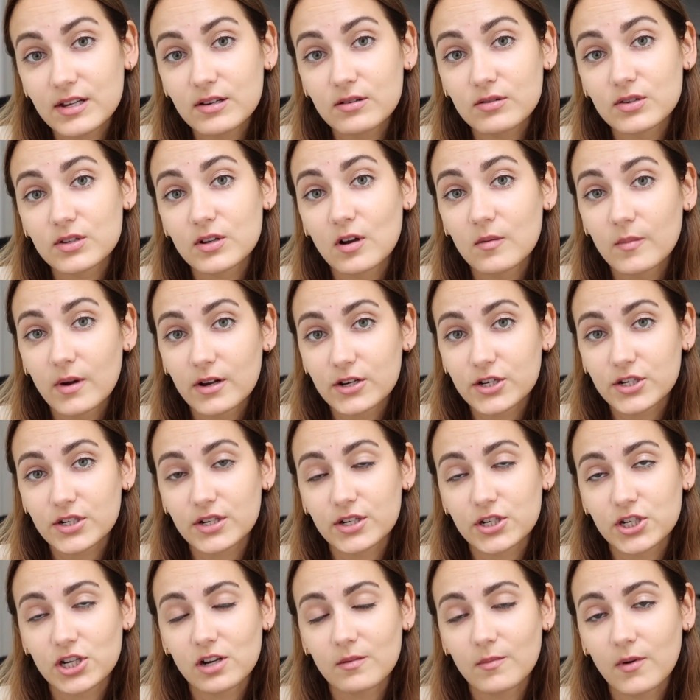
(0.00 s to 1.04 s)
you so much to
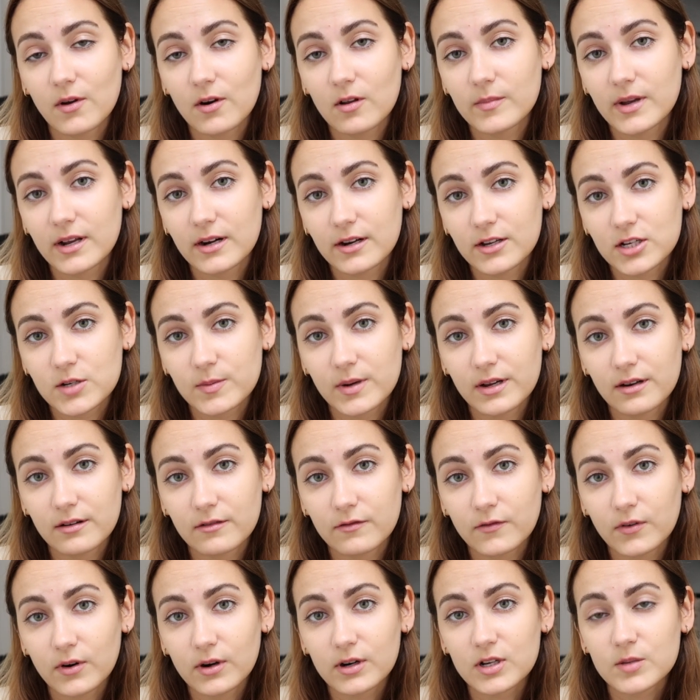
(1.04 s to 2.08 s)
Ship Model Management
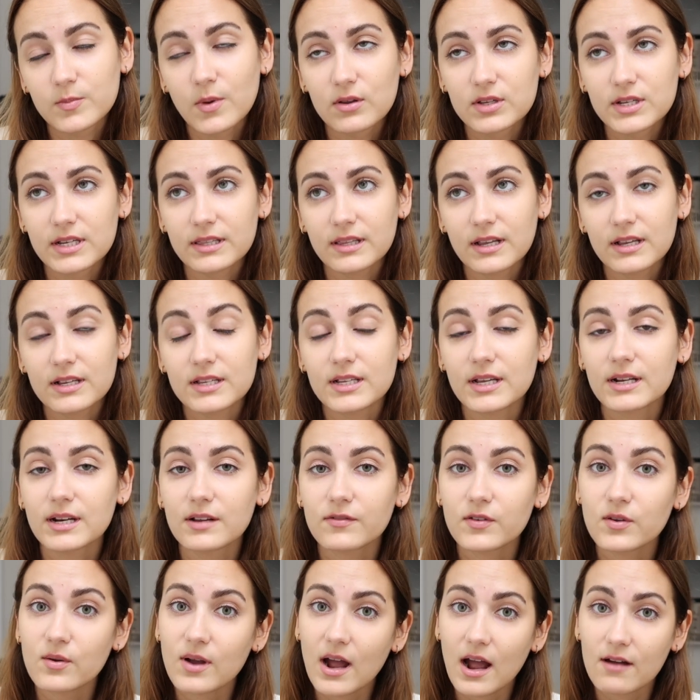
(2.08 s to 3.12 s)
for exposing this, and
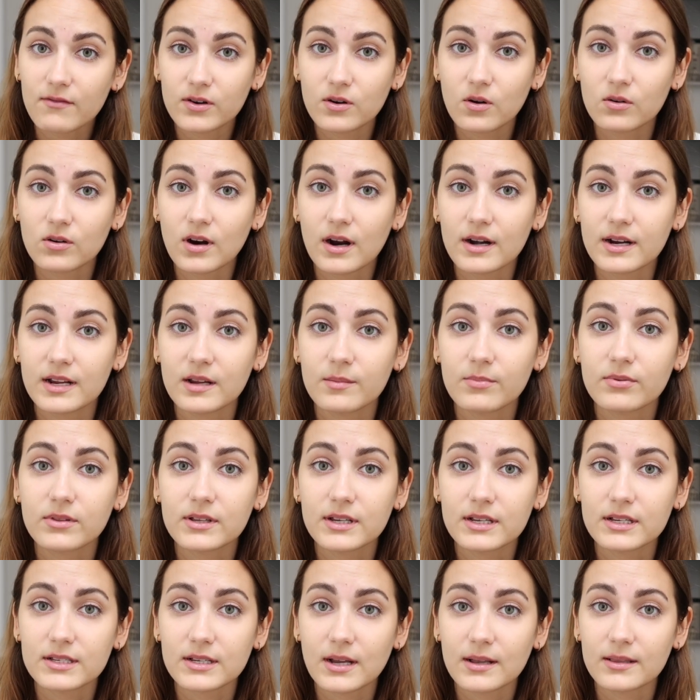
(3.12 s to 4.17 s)
if you haven't already,
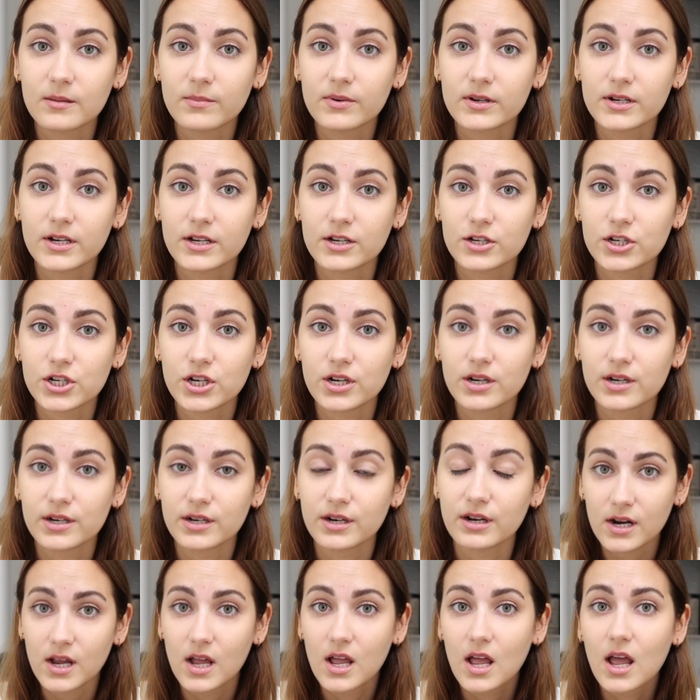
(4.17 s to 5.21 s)
please sign the
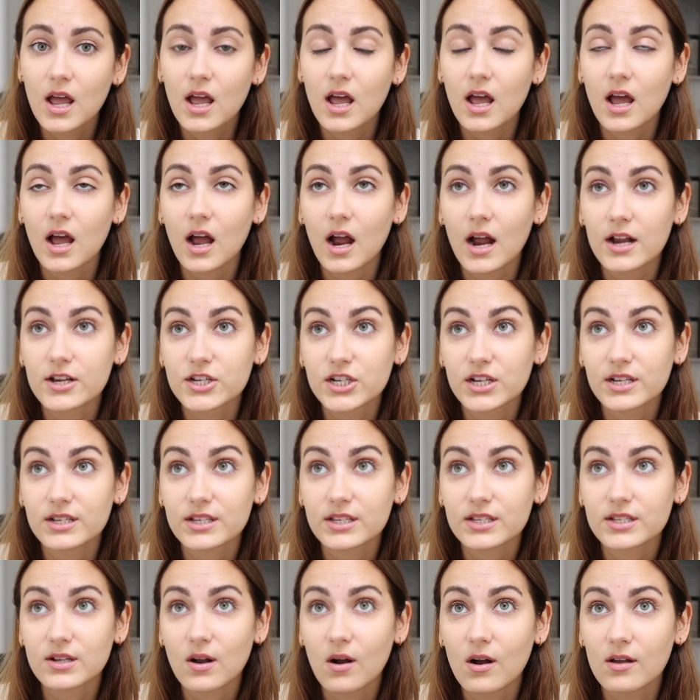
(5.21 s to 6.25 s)
petition. I
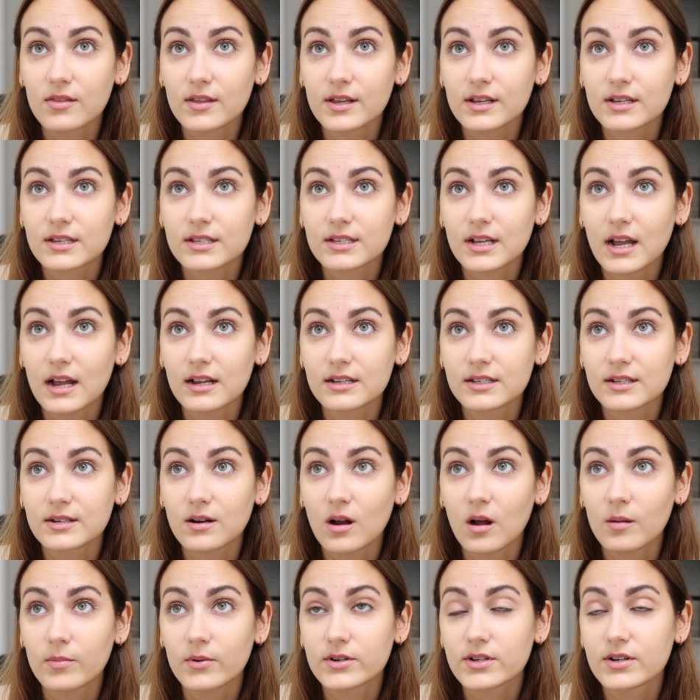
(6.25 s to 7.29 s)
just saw this as an
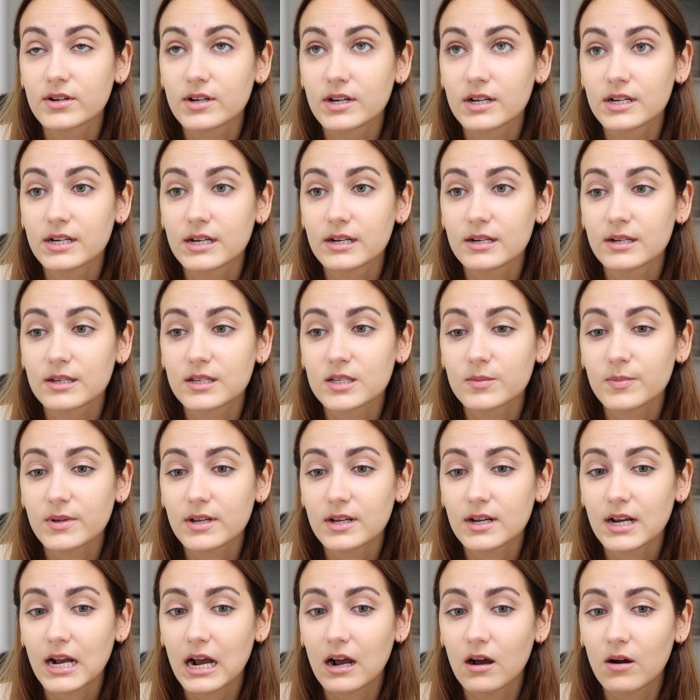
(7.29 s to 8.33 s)
opportunity to
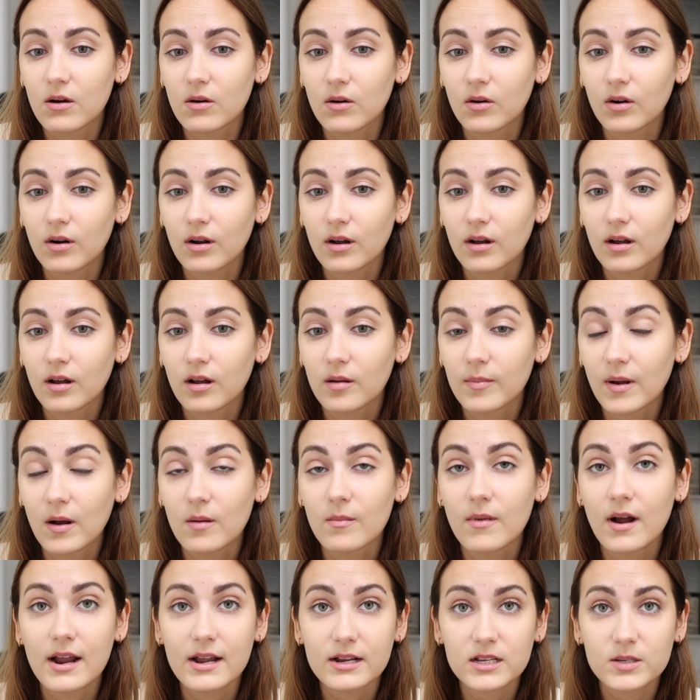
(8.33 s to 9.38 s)
speak out about
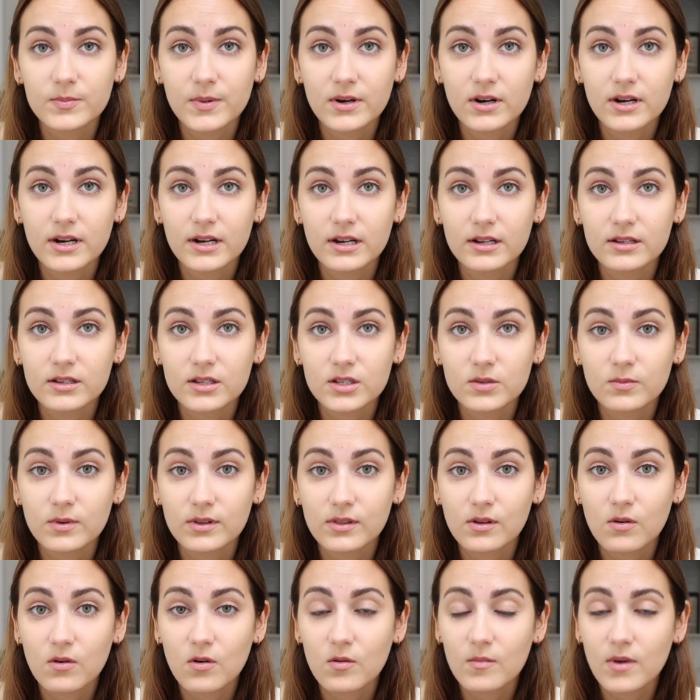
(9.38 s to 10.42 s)
my experience with
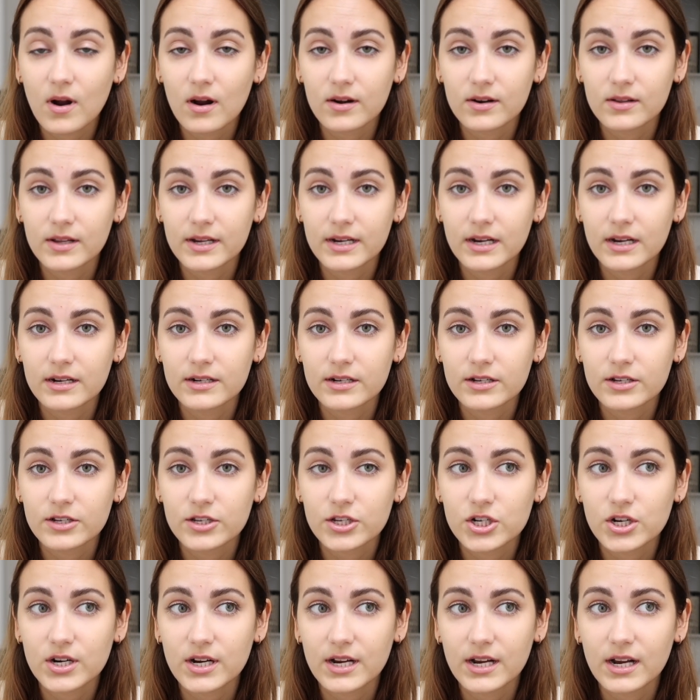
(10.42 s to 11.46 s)
the whole modeling
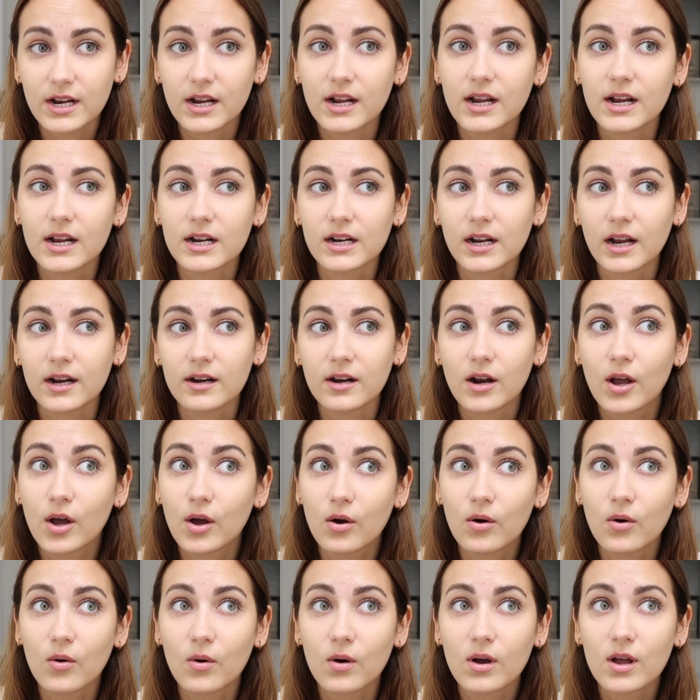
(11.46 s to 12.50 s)
industry, and I
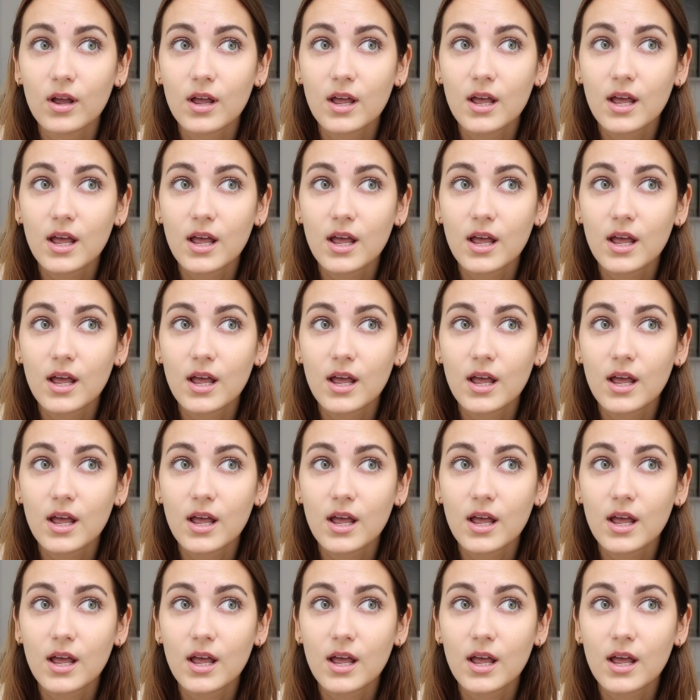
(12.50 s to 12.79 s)
know